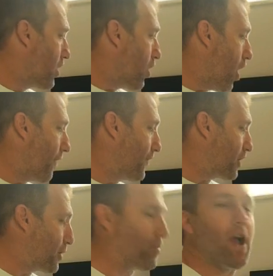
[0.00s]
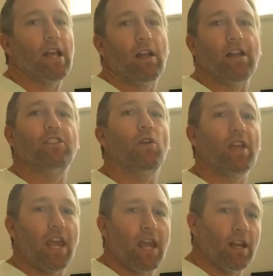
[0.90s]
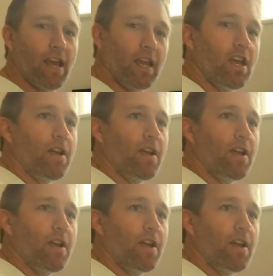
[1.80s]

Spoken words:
of the spray line. So again, like